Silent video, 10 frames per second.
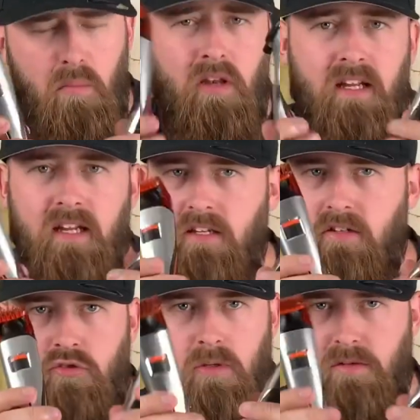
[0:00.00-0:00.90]
put a link in the
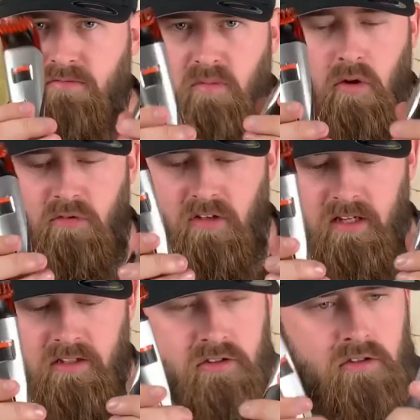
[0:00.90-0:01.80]
description for both of
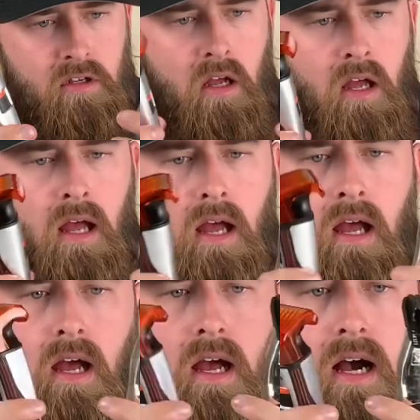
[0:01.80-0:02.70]
these.
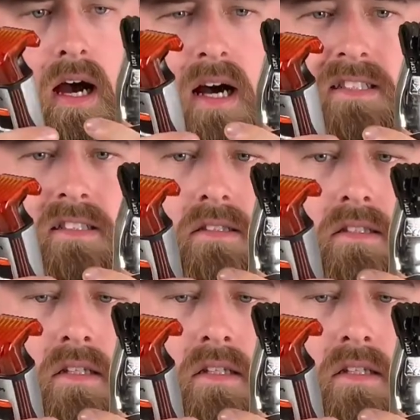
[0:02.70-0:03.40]
And